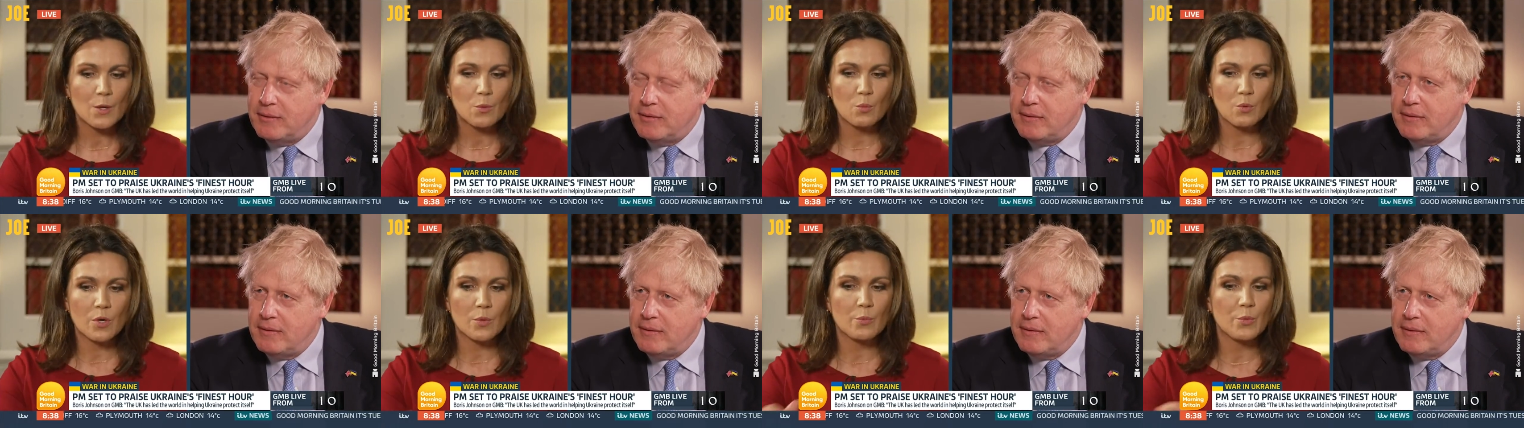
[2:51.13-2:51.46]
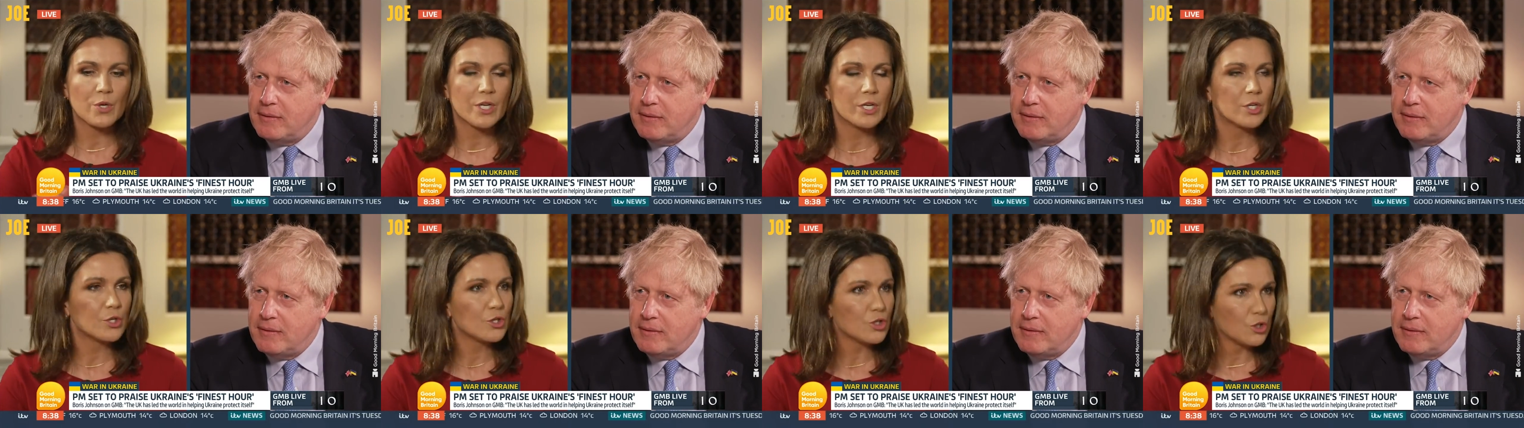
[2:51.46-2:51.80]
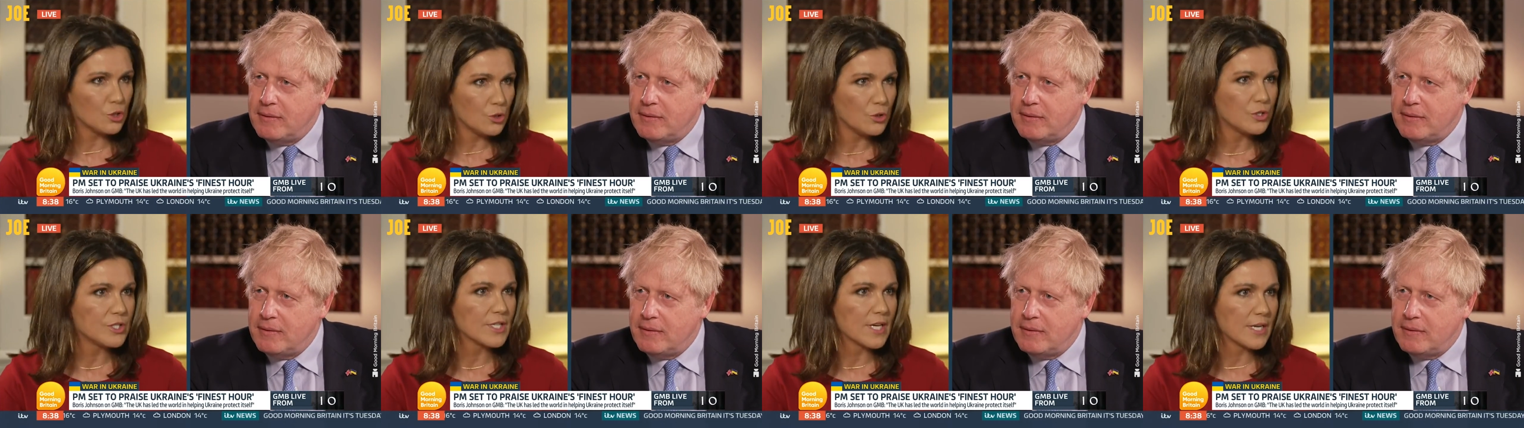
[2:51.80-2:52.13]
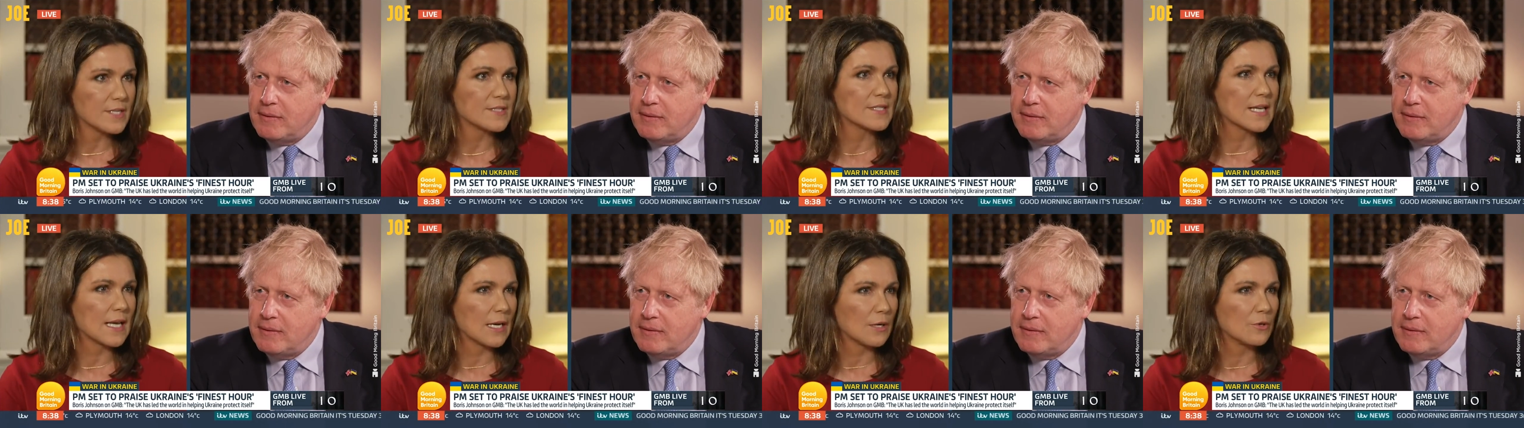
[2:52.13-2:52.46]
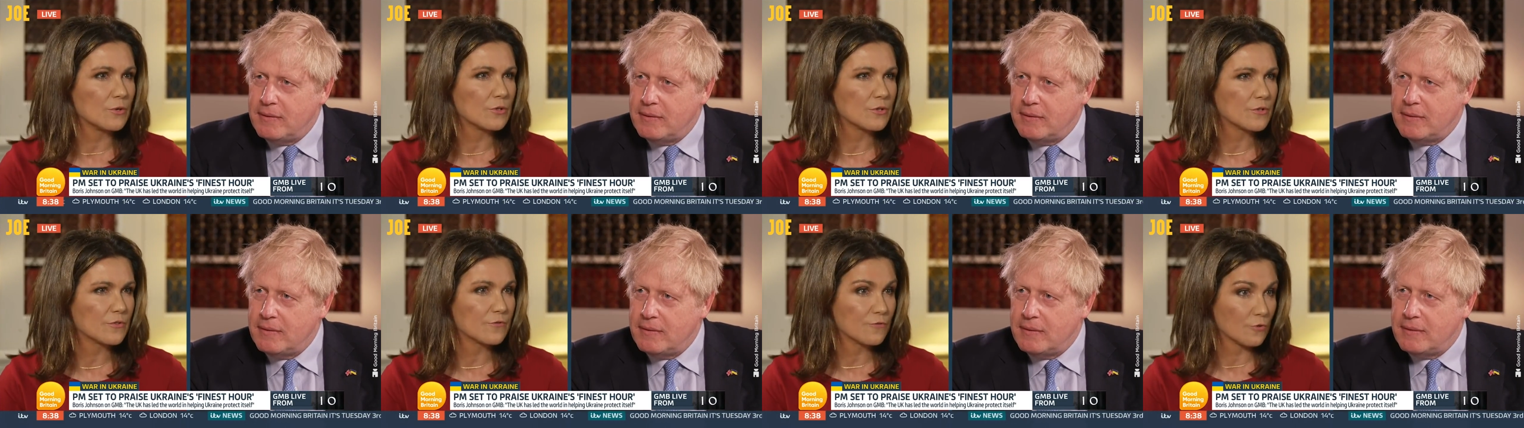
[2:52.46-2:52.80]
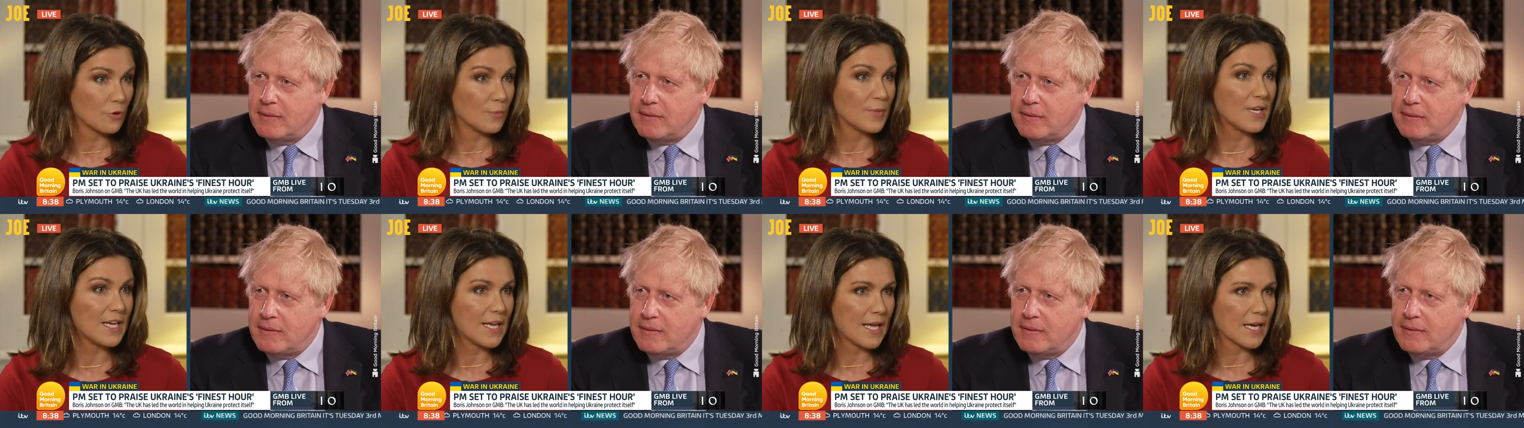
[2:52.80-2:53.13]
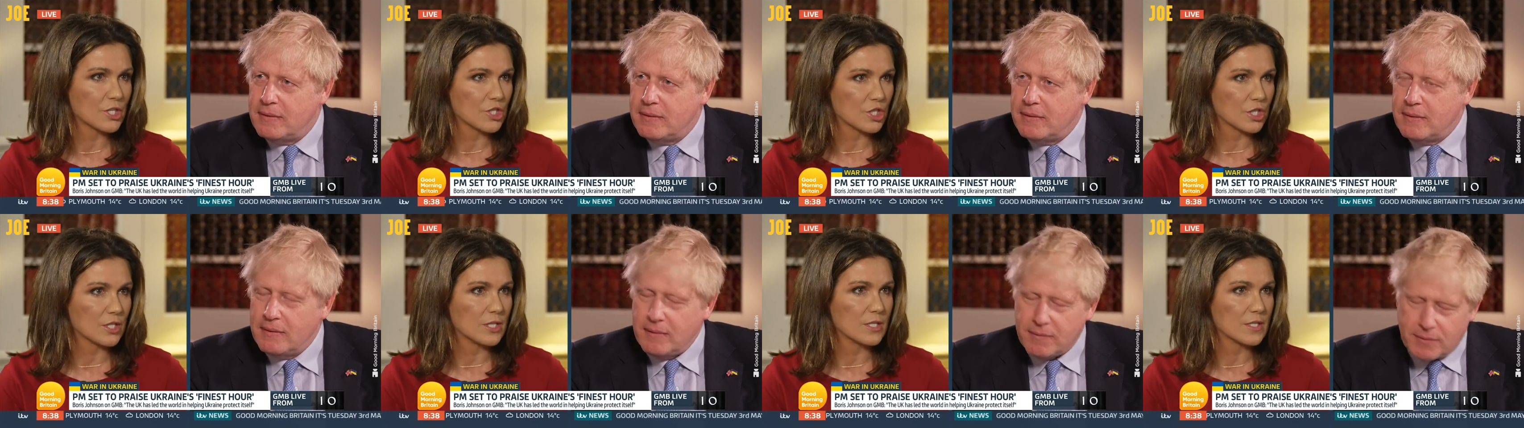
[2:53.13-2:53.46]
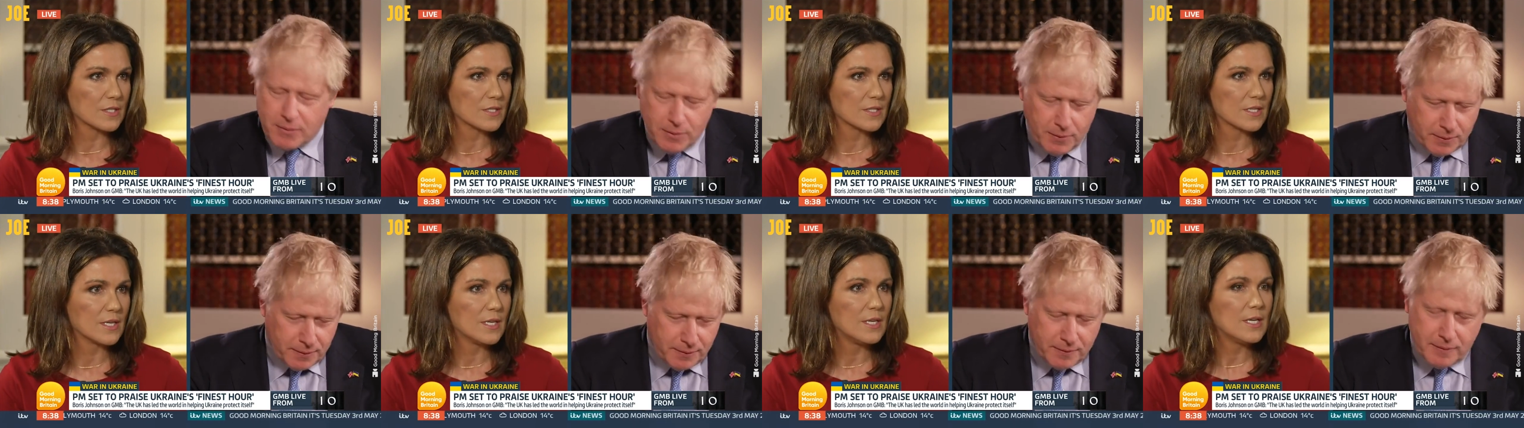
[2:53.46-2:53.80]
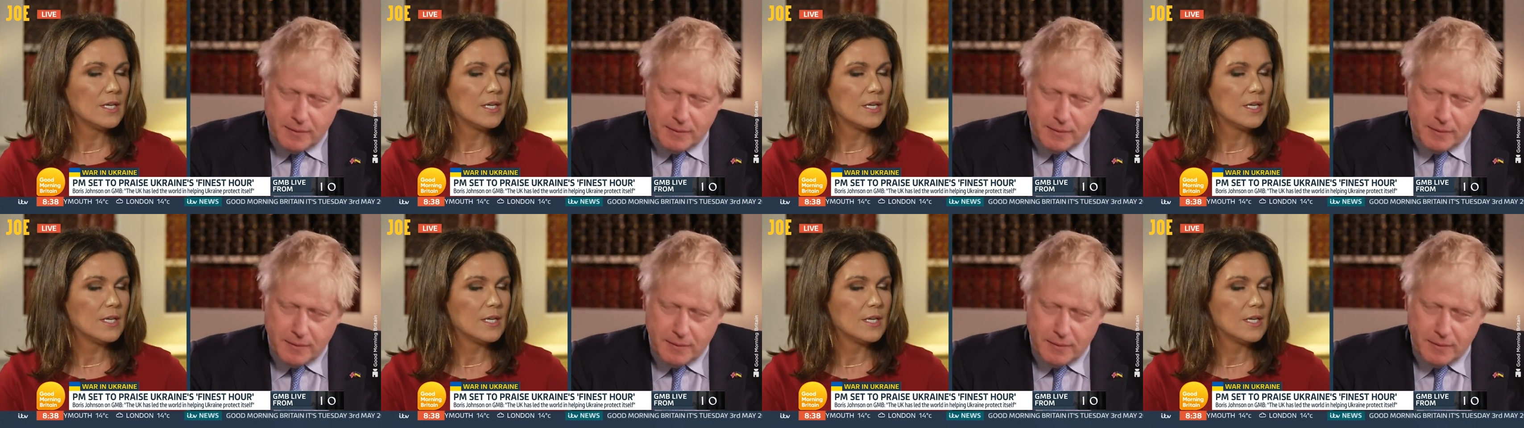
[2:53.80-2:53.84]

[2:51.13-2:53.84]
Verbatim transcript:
Speaker 1: when we are two days out from elections,